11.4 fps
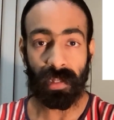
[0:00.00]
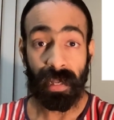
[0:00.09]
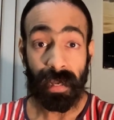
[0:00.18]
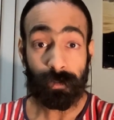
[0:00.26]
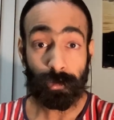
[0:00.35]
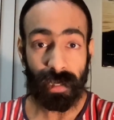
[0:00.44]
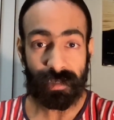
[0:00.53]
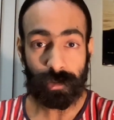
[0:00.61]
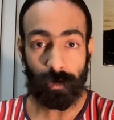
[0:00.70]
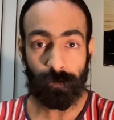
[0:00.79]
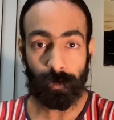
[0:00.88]
So that's
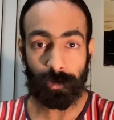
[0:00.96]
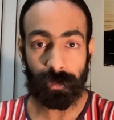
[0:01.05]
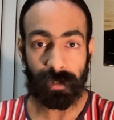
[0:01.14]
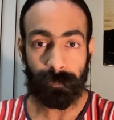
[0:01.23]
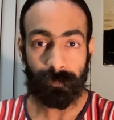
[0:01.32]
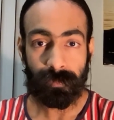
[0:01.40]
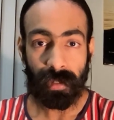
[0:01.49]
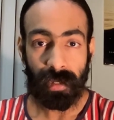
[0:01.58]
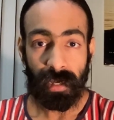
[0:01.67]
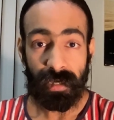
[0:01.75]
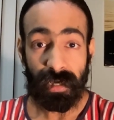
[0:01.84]
all for today.
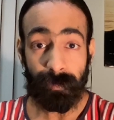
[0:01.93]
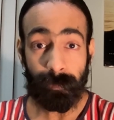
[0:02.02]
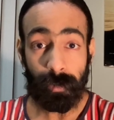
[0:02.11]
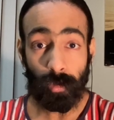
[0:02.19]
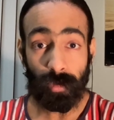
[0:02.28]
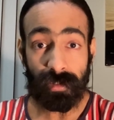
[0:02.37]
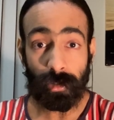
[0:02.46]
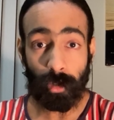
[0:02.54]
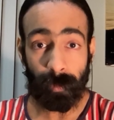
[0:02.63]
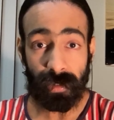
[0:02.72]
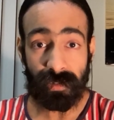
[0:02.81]
Let me know in the
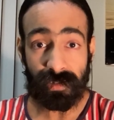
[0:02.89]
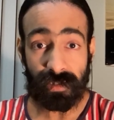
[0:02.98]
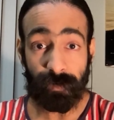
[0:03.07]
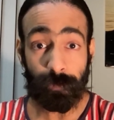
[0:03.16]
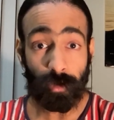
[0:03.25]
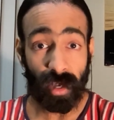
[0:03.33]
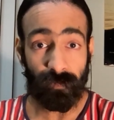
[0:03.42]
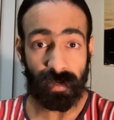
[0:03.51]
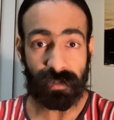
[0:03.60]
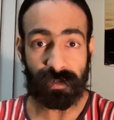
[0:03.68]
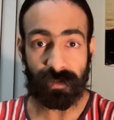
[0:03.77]
comments if you have
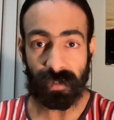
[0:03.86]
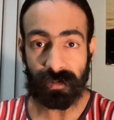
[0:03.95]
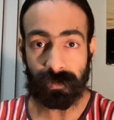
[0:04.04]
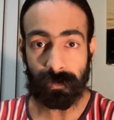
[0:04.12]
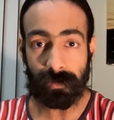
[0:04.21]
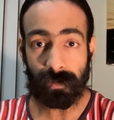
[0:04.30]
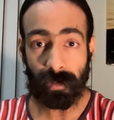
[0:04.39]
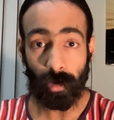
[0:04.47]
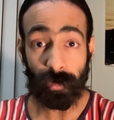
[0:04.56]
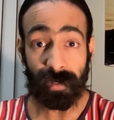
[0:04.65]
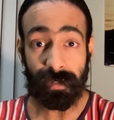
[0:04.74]
any suggestions
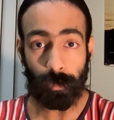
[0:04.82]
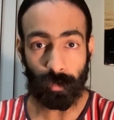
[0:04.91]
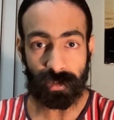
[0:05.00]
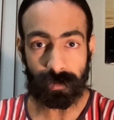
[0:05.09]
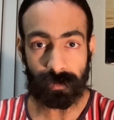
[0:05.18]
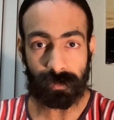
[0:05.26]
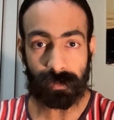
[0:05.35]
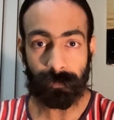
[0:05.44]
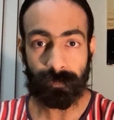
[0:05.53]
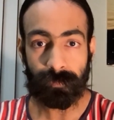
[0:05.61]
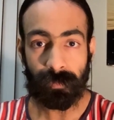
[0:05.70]
or any questions.
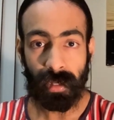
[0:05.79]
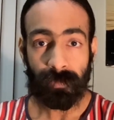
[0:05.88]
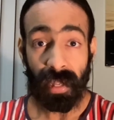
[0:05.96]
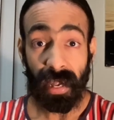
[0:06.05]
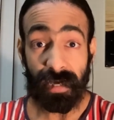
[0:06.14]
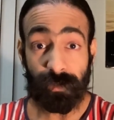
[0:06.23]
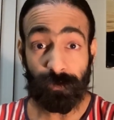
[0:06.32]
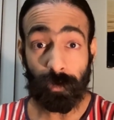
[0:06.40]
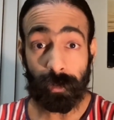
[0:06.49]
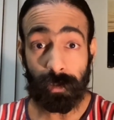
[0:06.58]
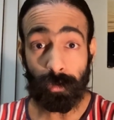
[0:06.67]
And if you
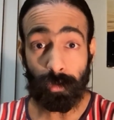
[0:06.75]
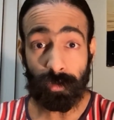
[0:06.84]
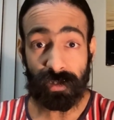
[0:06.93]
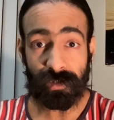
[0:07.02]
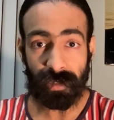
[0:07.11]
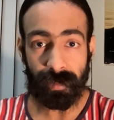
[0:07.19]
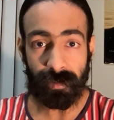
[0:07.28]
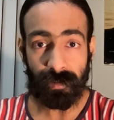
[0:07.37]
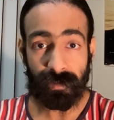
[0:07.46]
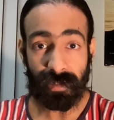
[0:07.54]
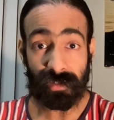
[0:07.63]
are new to this channel,
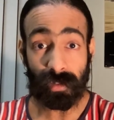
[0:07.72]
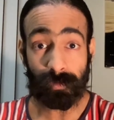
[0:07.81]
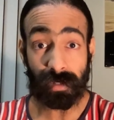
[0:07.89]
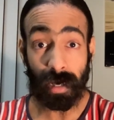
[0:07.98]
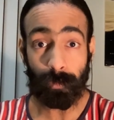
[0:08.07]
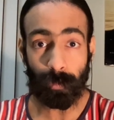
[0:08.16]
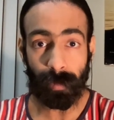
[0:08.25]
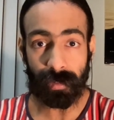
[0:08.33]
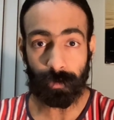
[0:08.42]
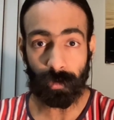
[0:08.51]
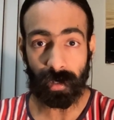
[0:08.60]
then subscribe to
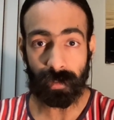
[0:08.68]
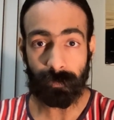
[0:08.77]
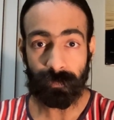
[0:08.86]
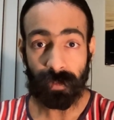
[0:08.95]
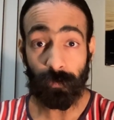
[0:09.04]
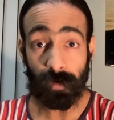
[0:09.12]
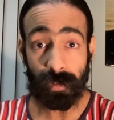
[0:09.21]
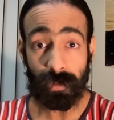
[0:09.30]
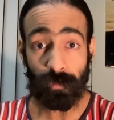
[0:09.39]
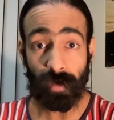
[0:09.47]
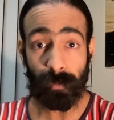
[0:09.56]
MacroHeart, where
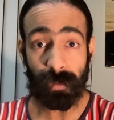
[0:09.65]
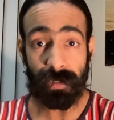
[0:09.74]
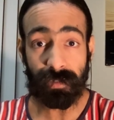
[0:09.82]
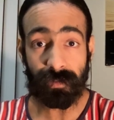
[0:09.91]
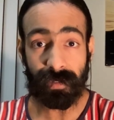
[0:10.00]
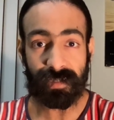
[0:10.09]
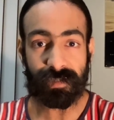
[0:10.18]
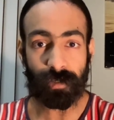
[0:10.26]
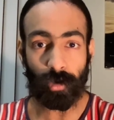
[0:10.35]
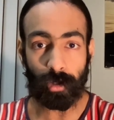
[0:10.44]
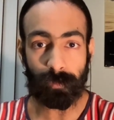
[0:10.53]
we are building the next
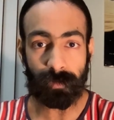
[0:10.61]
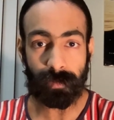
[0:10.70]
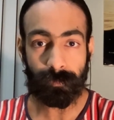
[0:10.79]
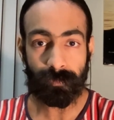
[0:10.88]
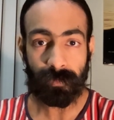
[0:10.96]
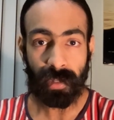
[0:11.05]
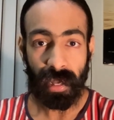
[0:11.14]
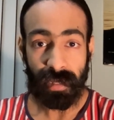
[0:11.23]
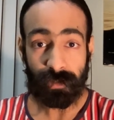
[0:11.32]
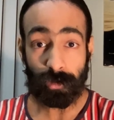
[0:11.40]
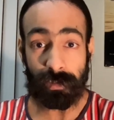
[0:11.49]
economy.
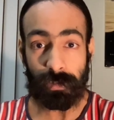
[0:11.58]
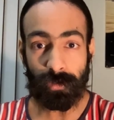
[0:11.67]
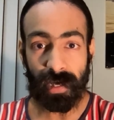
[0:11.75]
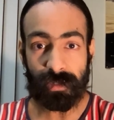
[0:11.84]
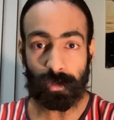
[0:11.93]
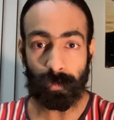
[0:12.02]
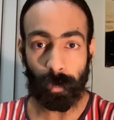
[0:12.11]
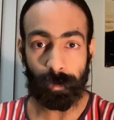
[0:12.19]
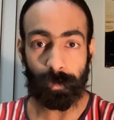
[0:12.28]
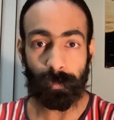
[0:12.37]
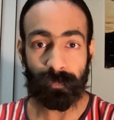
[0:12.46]
So see you guys
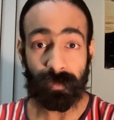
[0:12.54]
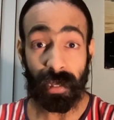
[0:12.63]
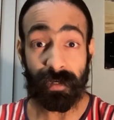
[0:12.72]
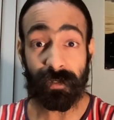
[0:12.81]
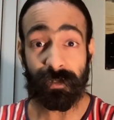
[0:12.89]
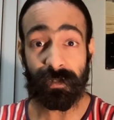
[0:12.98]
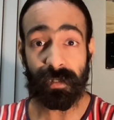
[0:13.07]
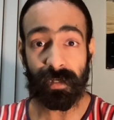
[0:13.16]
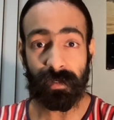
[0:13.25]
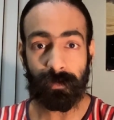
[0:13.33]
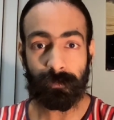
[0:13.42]
tomorrow, and until
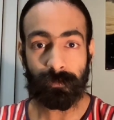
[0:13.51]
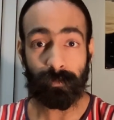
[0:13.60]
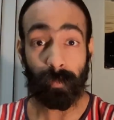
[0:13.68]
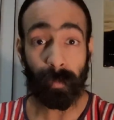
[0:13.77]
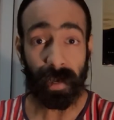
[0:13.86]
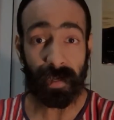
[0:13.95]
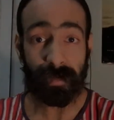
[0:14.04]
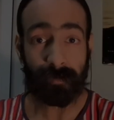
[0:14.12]
then, bye bye.